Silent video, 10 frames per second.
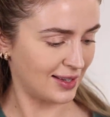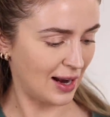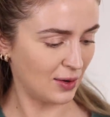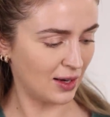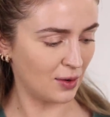
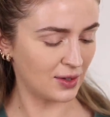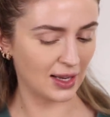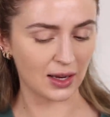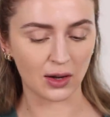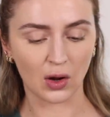Now he goes
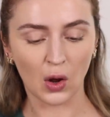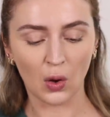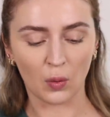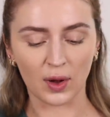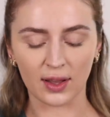in
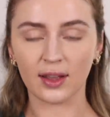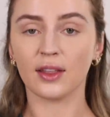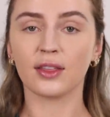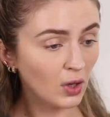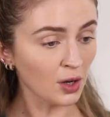
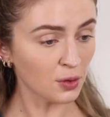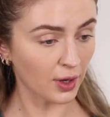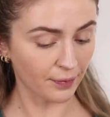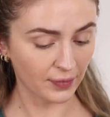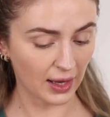with contour